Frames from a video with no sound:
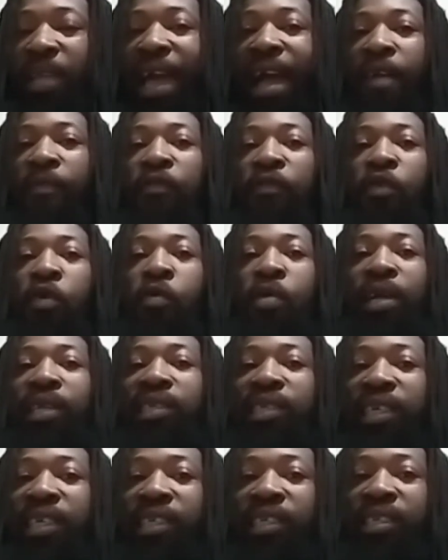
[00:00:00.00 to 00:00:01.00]
Afro
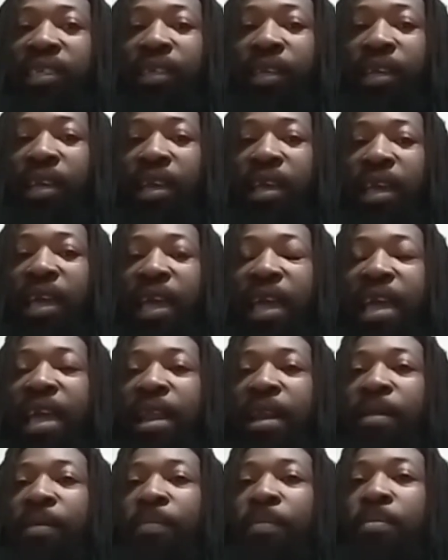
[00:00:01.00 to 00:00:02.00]
exists
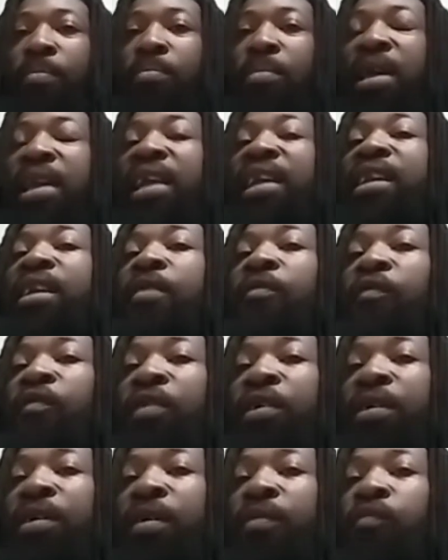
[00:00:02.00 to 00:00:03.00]
in many
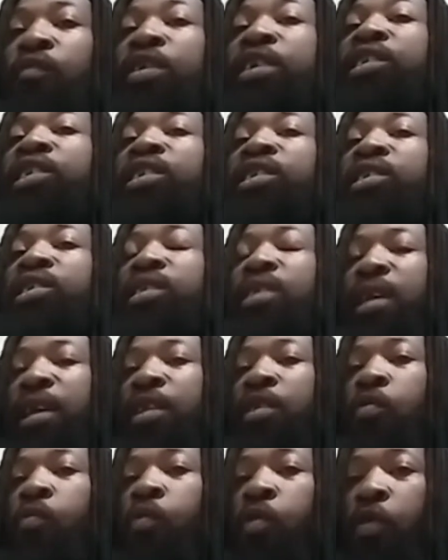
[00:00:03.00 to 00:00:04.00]
different regions
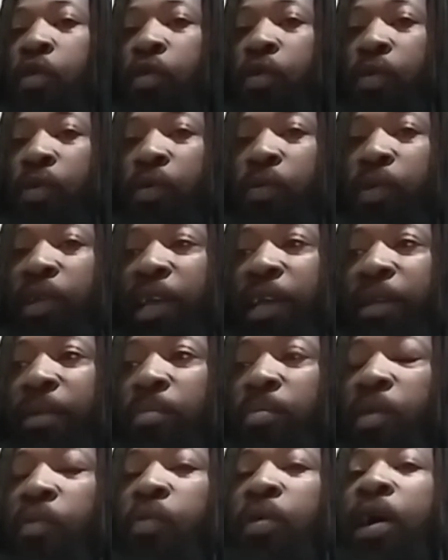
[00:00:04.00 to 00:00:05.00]
in the world, okay?
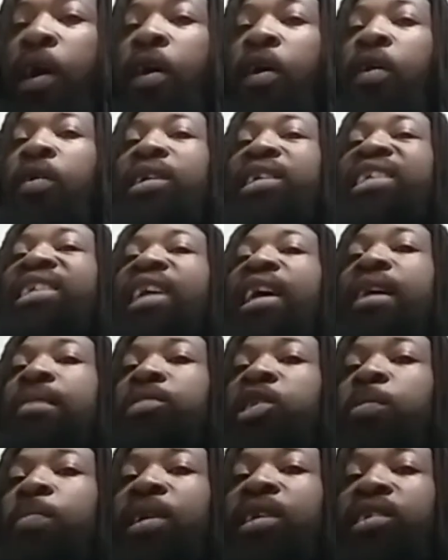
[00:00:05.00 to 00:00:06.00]
But we are all the
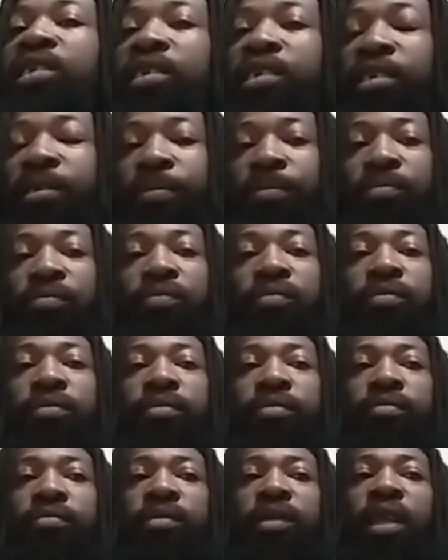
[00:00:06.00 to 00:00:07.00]
same species.
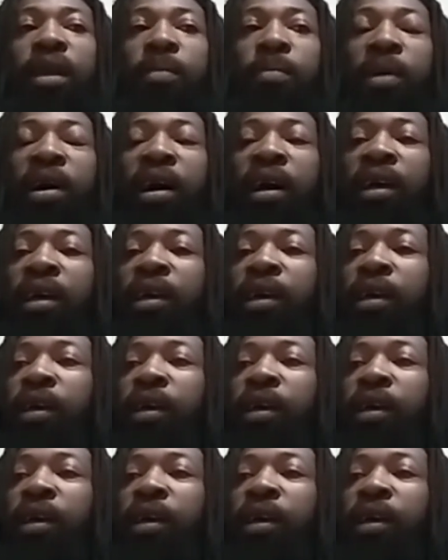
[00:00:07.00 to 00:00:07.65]
But